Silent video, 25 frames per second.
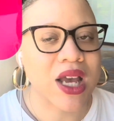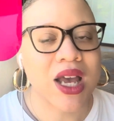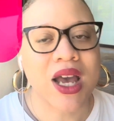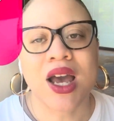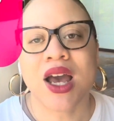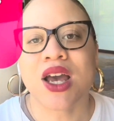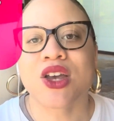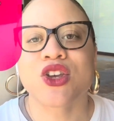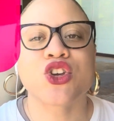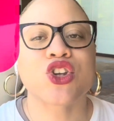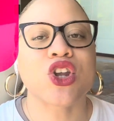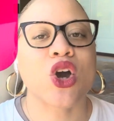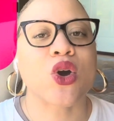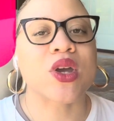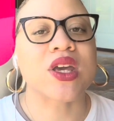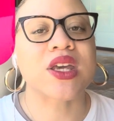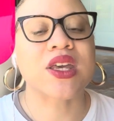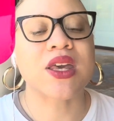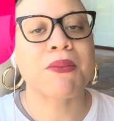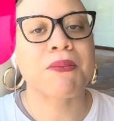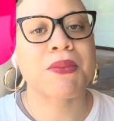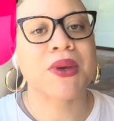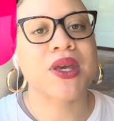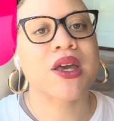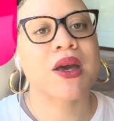you know, it can
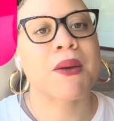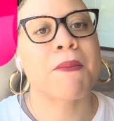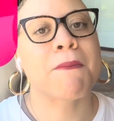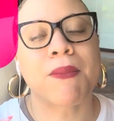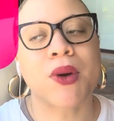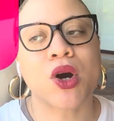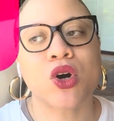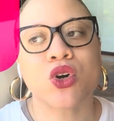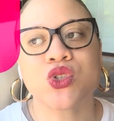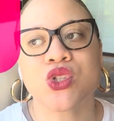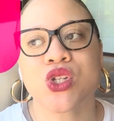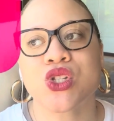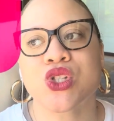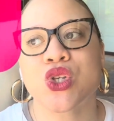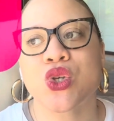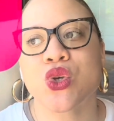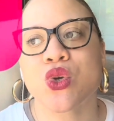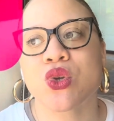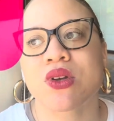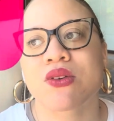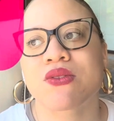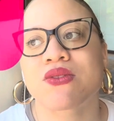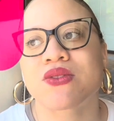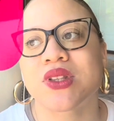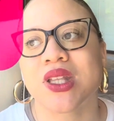be a multitude
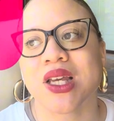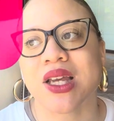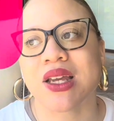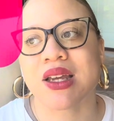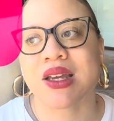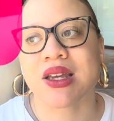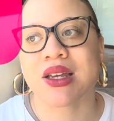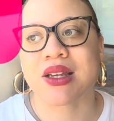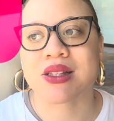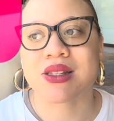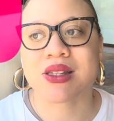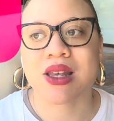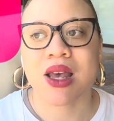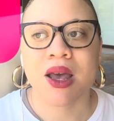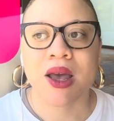of things